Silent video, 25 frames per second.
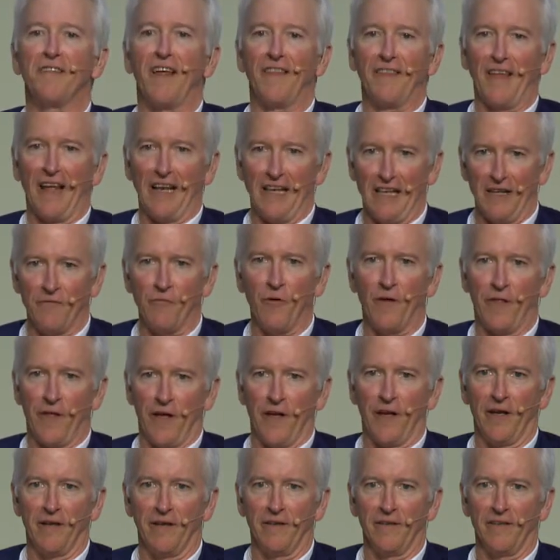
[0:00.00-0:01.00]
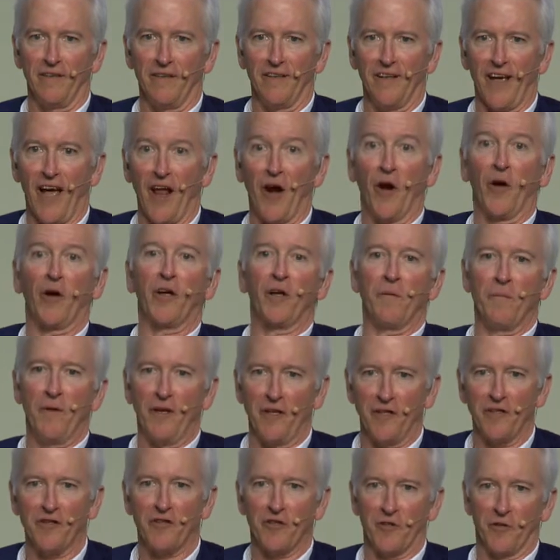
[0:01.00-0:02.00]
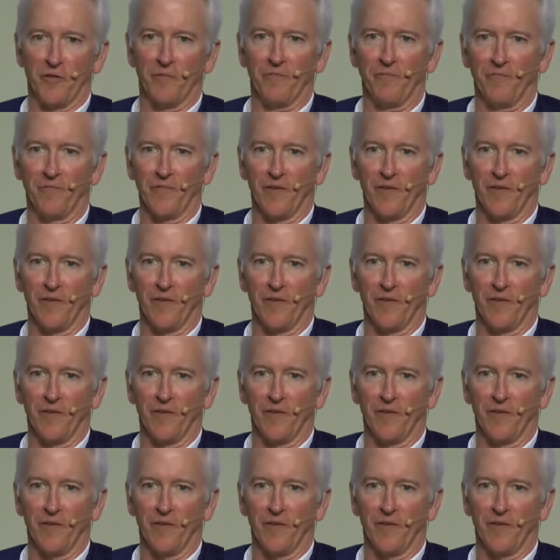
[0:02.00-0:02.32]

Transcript: that they live within and are committed to.